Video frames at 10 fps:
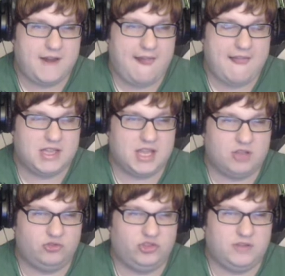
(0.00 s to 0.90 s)
I like how
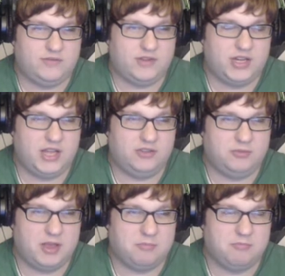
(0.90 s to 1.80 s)
Giovanni has
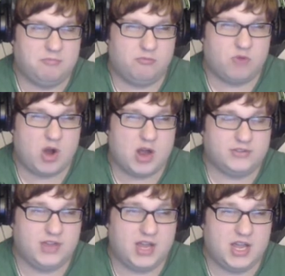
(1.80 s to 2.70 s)
like rock
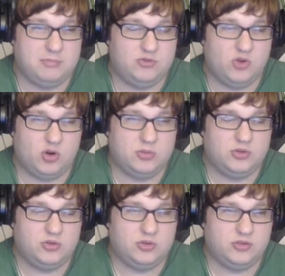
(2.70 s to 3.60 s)
type,
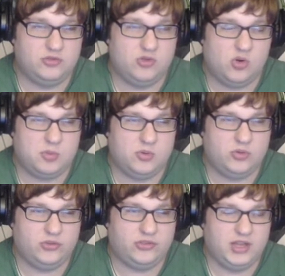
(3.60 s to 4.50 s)
normal,
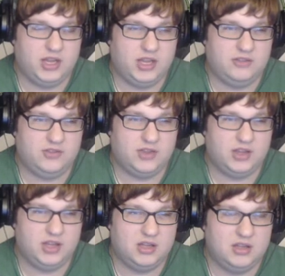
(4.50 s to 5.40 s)
normals, and
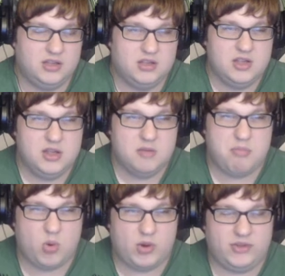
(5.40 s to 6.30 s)
uh,
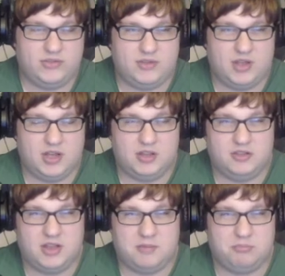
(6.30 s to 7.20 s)
poison. Uh,
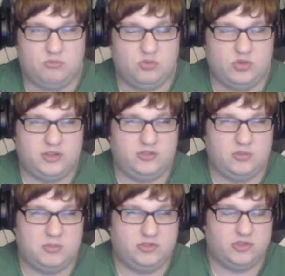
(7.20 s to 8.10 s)
not really too
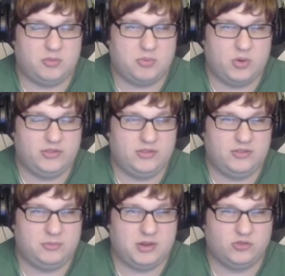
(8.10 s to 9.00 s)
much on the poison
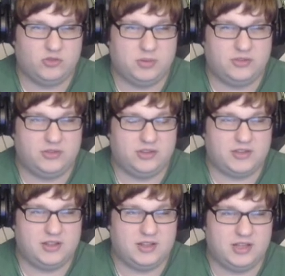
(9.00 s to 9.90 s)
spectrum because he's
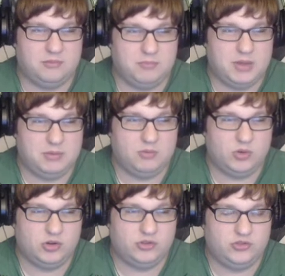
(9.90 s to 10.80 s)
got like maybe
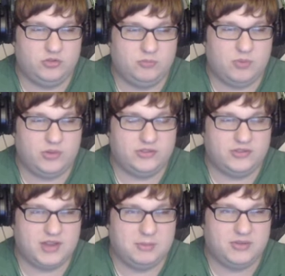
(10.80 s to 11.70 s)
one or two poison
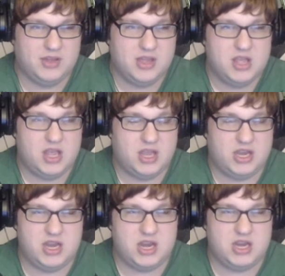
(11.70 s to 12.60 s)
types,
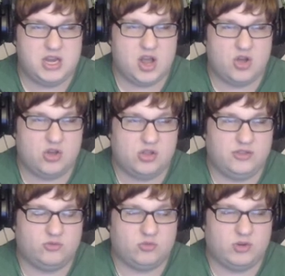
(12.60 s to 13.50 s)
and all his
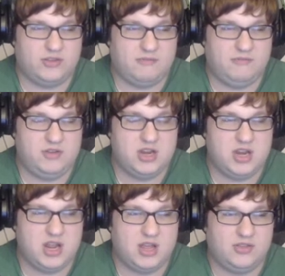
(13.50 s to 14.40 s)
grunts have
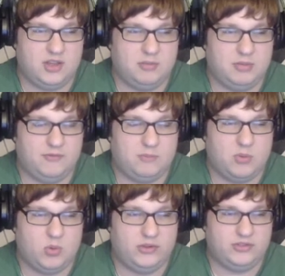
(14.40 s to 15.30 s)
nothing but
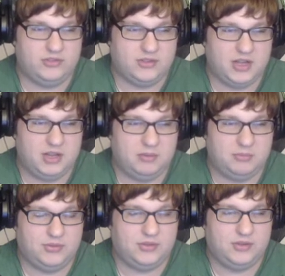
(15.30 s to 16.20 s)
poison
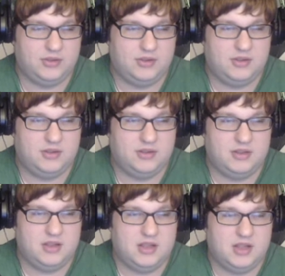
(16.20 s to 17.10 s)
types.
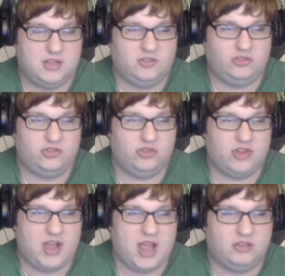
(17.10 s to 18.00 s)
It just shows you
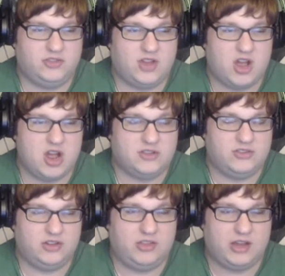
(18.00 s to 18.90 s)
how toxic
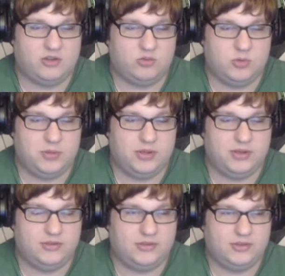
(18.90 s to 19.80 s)
that group
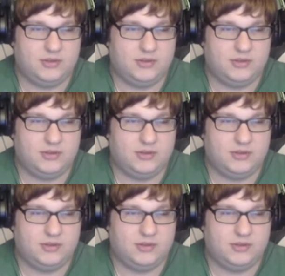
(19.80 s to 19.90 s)
is.